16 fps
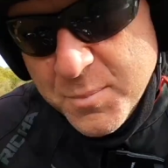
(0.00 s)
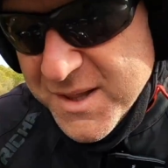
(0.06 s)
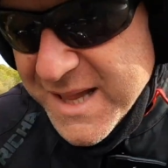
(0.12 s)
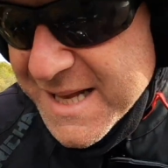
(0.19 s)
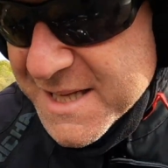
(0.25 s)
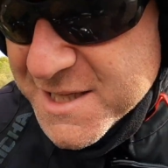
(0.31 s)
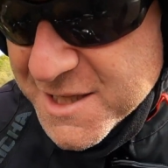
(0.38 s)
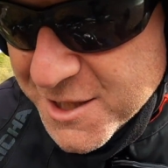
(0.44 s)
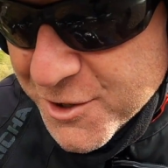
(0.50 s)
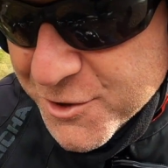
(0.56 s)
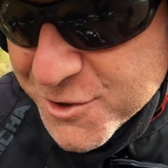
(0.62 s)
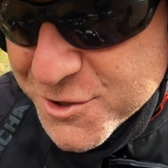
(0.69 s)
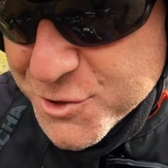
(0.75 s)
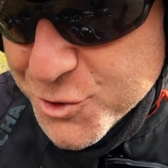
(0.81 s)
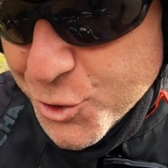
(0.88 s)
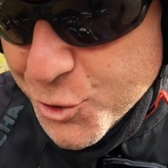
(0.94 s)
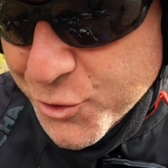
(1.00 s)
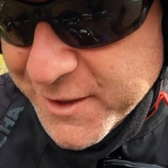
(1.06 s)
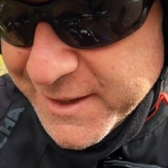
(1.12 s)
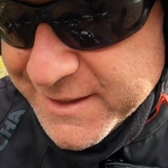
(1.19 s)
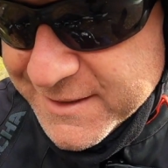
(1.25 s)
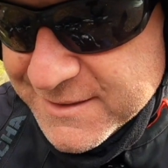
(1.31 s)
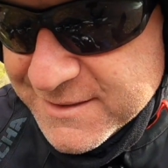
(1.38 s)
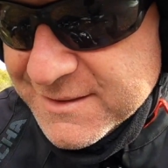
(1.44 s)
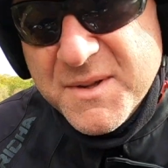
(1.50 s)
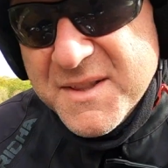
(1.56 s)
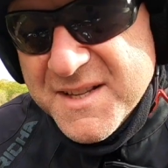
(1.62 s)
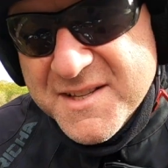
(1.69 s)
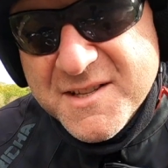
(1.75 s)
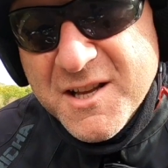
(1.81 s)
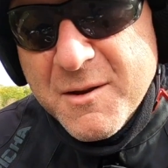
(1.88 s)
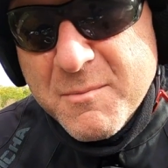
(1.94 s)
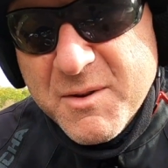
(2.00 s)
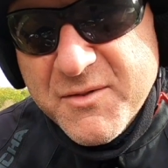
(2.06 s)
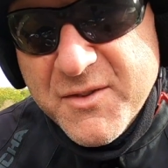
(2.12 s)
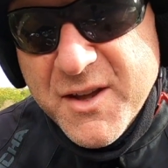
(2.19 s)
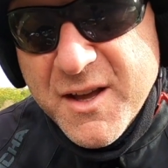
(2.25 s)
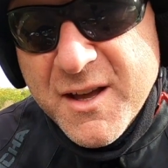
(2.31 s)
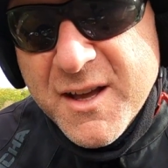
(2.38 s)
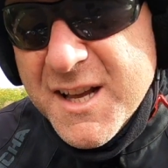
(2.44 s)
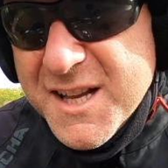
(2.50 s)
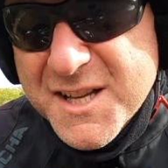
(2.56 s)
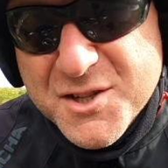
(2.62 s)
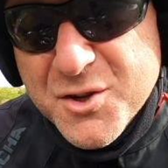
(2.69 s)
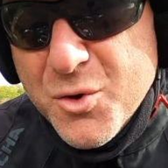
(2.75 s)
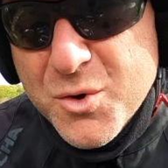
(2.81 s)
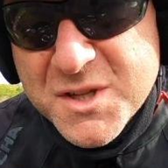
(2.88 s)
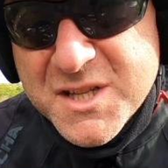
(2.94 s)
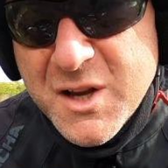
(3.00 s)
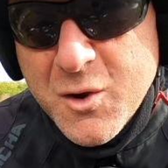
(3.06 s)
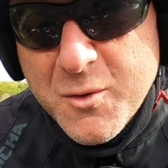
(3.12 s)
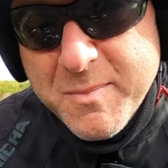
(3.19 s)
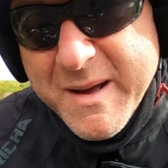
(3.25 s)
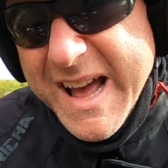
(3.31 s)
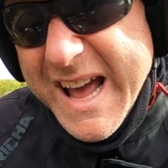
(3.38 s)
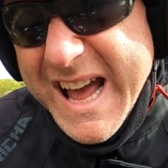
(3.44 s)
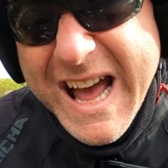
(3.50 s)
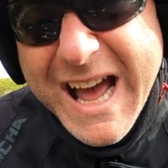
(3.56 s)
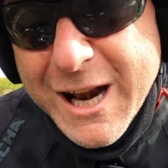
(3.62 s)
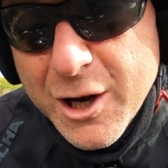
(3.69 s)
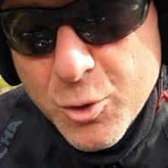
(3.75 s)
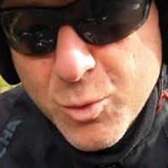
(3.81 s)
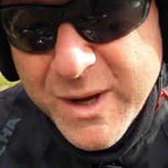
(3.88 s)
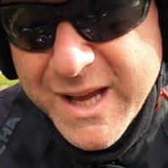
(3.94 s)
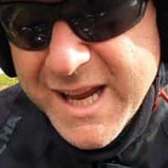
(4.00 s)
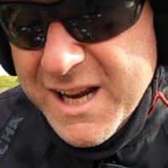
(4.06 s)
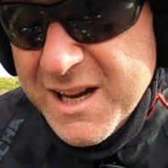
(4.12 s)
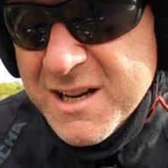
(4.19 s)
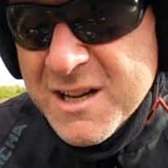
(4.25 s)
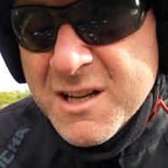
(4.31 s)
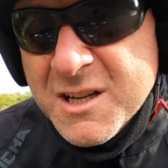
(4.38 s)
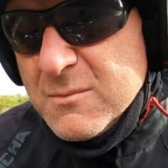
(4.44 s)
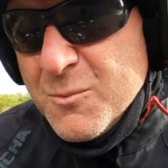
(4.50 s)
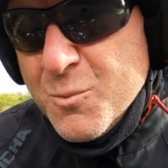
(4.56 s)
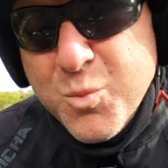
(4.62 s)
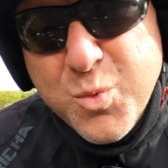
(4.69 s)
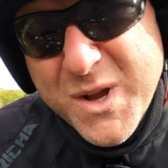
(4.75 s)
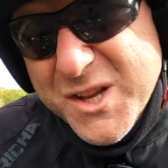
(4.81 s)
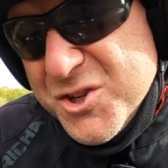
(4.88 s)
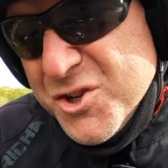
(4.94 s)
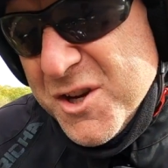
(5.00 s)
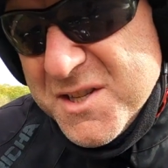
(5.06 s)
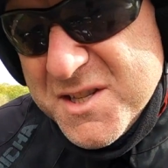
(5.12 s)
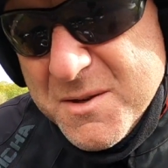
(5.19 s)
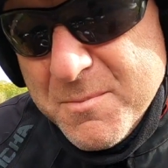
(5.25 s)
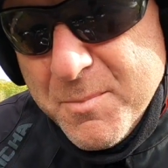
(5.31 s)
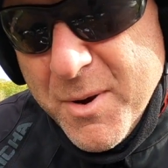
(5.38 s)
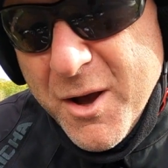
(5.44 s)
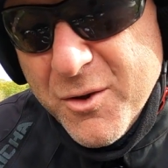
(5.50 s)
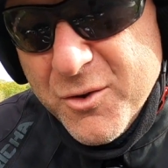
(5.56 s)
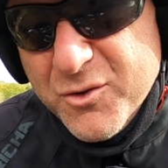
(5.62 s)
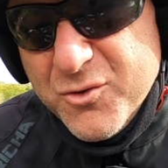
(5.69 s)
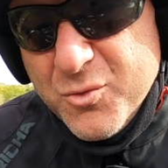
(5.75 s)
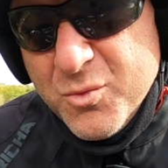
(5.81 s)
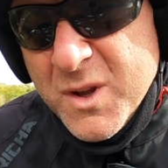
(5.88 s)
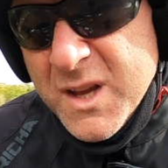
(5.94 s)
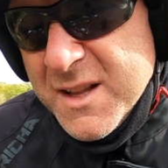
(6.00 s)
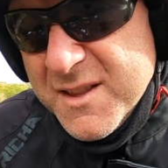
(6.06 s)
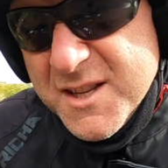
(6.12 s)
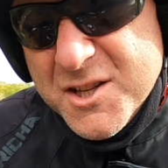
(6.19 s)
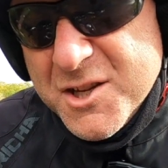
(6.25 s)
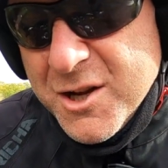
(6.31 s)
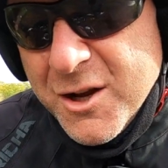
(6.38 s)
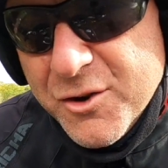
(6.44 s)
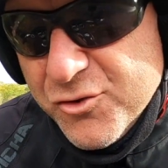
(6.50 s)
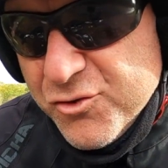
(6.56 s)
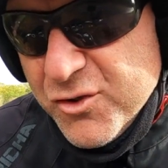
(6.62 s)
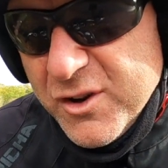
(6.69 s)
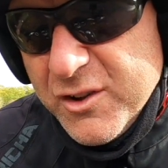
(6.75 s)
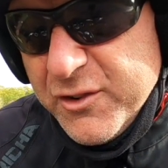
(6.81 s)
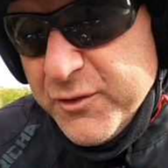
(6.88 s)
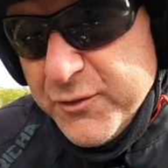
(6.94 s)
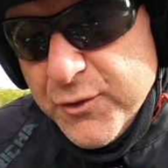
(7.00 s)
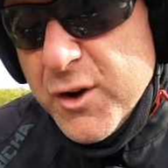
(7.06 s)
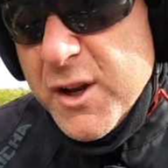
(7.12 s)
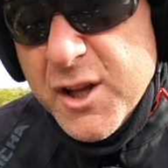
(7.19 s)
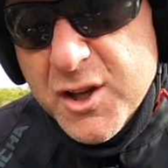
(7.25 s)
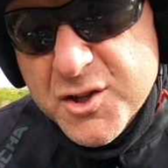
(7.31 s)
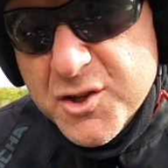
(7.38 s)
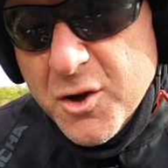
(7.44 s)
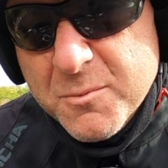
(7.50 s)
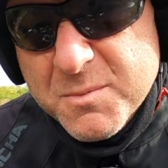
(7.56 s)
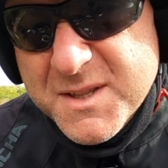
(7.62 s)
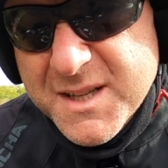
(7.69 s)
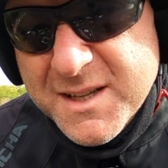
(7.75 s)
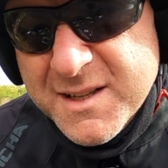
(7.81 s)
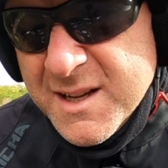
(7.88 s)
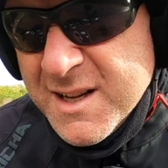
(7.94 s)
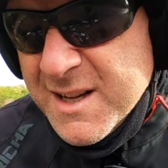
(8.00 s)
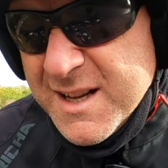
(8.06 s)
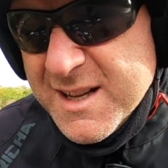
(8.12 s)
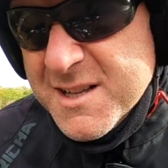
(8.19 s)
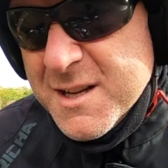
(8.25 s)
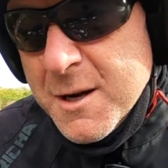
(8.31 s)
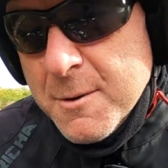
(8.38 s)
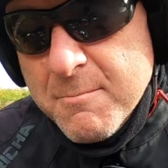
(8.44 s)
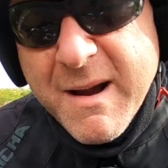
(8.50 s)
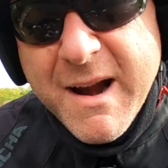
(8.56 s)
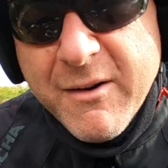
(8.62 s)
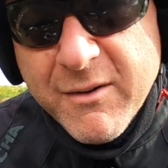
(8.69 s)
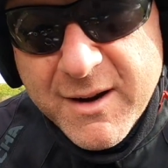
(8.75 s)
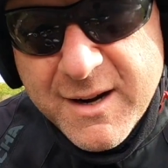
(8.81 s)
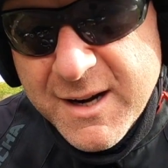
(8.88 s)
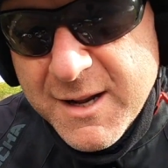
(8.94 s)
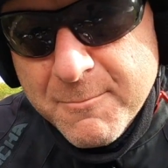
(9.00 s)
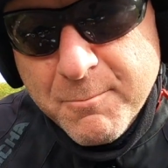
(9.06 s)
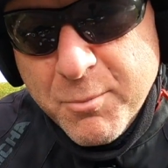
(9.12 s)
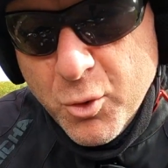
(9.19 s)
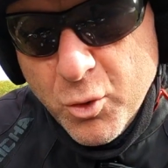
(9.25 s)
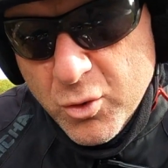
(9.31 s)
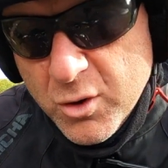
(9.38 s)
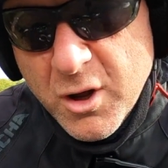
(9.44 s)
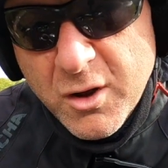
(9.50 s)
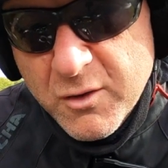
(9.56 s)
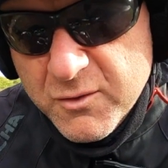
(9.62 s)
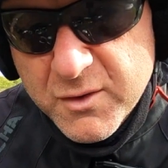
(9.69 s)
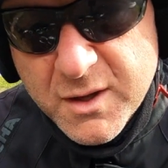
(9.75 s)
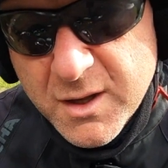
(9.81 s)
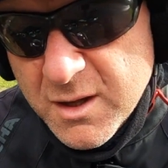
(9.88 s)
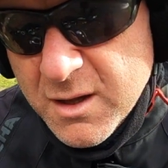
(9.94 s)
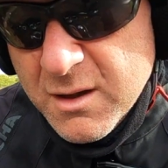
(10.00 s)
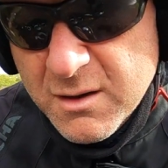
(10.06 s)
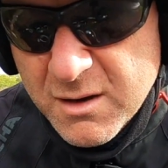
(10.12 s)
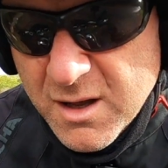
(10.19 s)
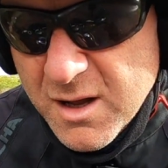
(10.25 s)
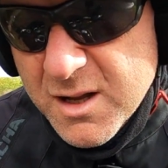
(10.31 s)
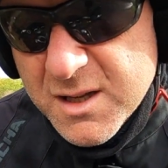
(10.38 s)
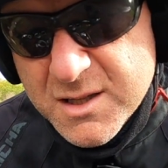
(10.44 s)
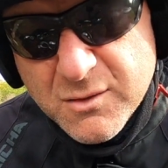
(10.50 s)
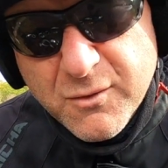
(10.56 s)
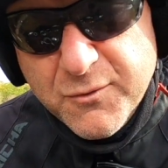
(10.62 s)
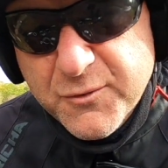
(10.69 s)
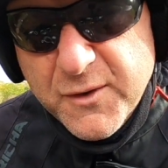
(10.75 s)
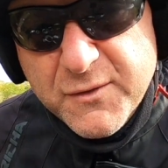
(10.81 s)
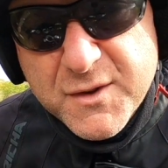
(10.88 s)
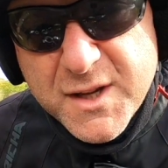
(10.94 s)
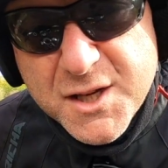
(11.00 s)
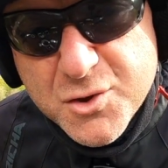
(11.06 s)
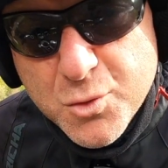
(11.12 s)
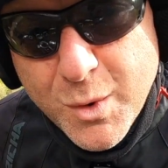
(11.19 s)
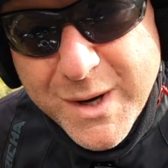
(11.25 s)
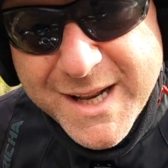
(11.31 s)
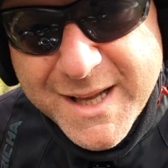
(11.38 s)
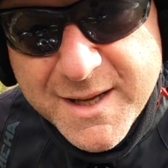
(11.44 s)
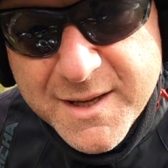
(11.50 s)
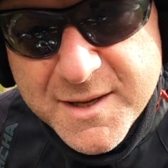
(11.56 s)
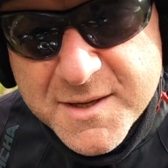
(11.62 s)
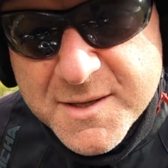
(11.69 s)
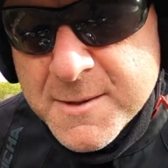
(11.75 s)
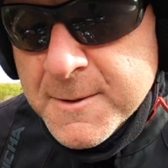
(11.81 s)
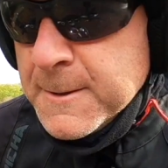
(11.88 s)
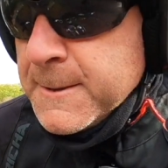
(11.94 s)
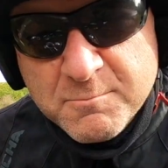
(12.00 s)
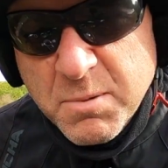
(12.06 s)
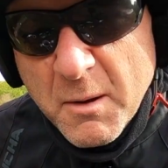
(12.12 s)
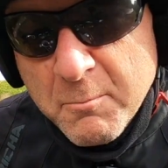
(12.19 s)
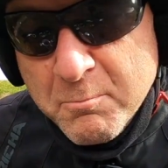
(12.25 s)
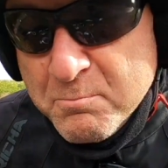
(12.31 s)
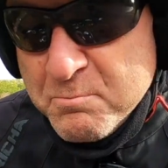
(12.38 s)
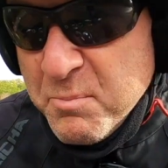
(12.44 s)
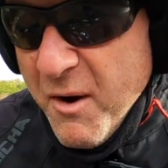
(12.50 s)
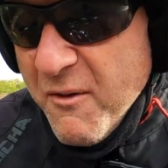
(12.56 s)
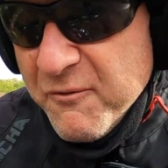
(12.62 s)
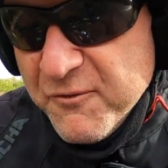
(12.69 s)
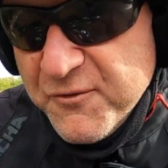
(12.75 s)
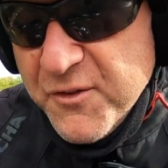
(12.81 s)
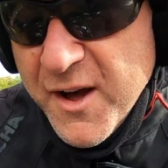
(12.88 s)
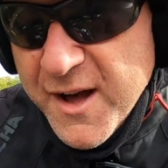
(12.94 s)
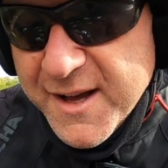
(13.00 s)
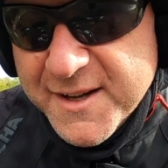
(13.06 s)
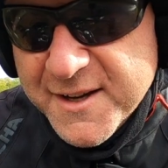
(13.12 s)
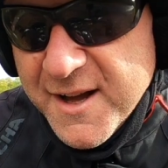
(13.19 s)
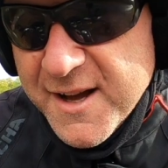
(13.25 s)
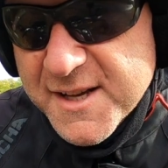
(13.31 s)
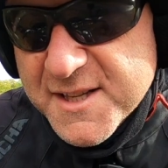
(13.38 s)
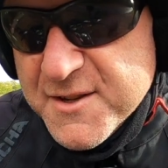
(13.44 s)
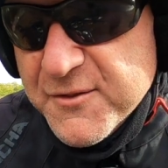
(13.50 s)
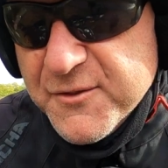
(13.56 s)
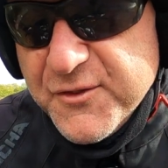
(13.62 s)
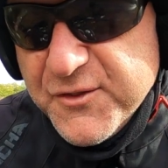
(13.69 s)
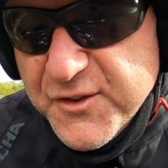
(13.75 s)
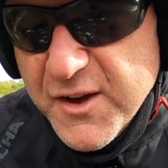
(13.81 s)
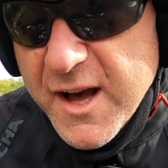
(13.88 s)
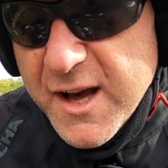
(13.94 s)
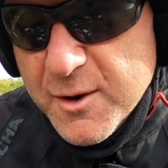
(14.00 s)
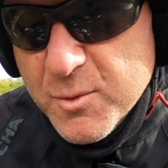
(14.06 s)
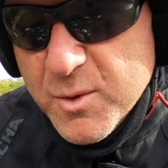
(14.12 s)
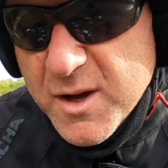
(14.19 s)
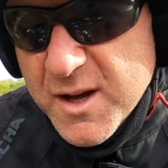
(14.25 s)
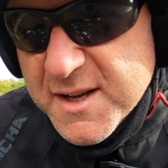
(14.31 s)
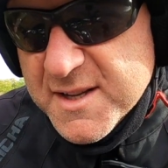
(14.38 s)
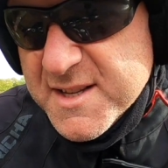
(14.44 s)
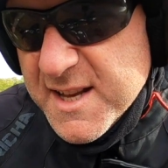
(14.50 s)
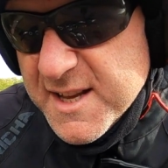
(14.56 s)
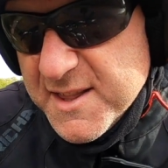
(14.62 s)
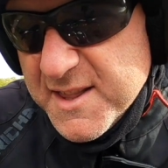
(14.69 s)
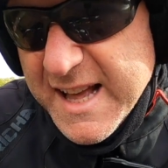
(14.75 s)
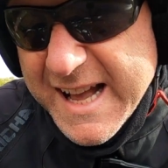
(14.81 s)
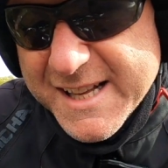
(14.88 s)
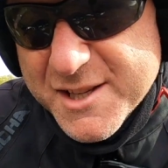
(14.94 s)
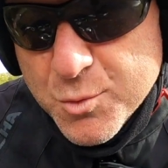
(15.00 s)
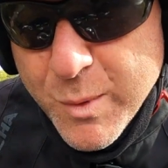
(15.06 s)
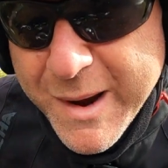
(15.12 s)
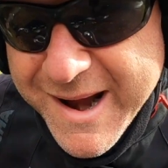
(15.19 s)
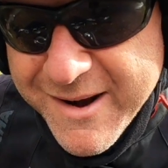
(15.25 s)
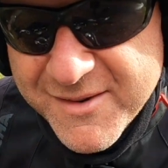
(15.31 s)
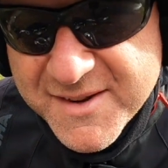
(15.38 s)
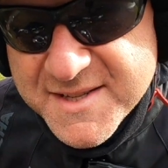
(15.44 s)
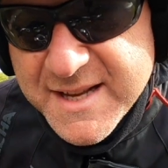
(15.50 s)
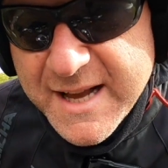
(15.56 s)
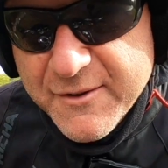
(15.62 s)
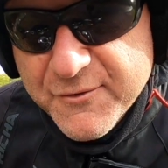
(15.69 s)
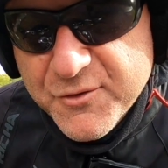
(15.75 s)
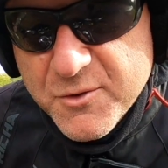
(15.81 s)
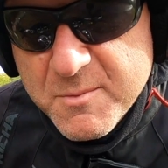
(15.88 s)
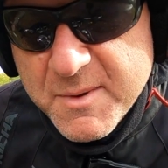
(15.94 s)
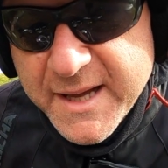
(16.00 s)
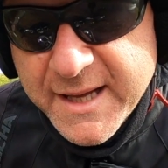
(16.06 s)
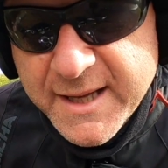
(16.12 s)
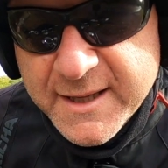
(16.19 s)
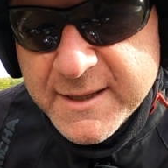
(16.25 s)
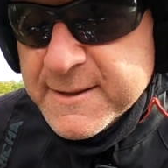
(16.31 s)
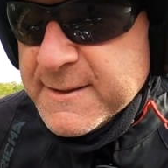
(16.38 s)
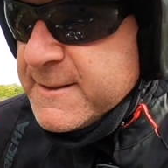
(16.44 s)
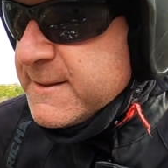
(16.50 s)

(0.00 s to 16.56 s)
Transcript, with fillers: But that's another story. But this time of year is also about Halloween, which I suppose this country has fully adopted as an American import over the last sort of 15, 20 years. But bonfire night and fireworks, that's where it's at for me.